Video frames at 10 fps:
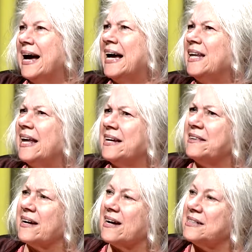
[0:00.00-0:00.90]
I like
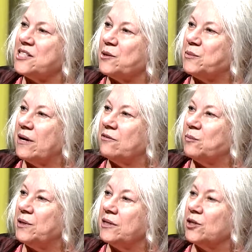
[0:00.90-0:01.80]
the concept of
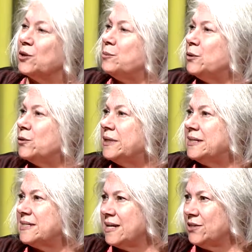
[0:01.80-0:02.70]
it being a community
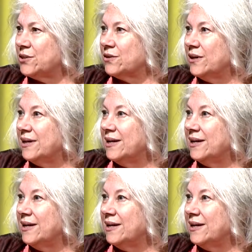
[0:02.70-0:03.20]
center